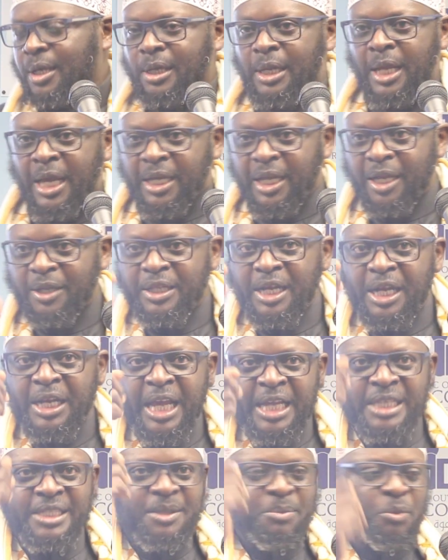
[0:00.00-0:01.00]
Lakin the
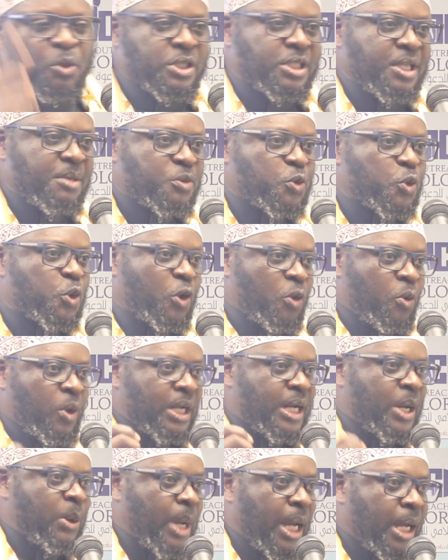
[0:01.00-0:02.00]
lazy Muslims who don't
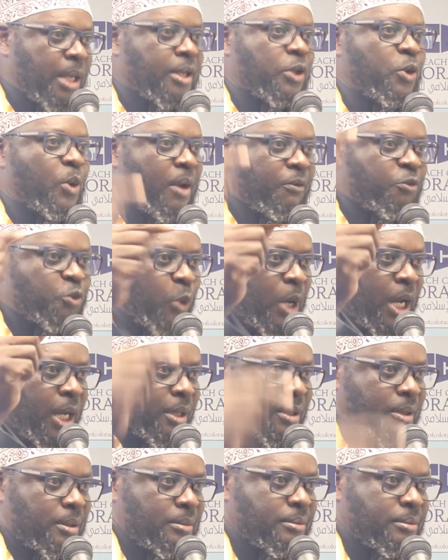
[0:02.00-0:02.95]
want to work, you have to work.